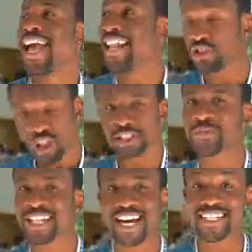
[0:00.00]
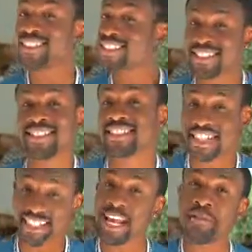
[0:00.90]
And trust me, guys, this is
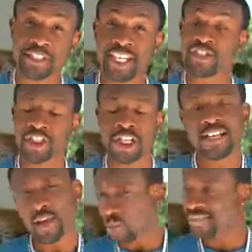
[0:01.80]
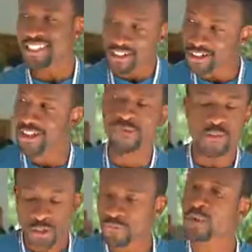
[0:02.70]
a game changer that we've seen on other
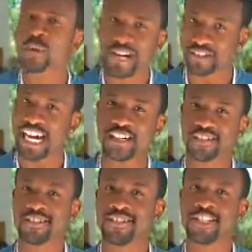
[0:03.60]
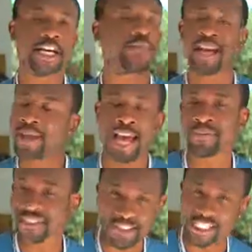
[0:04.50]
phones for a while now, but I'm
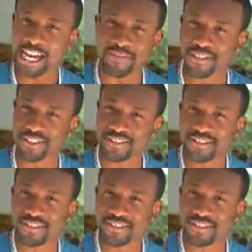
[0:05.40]
happy it's on the iPhone.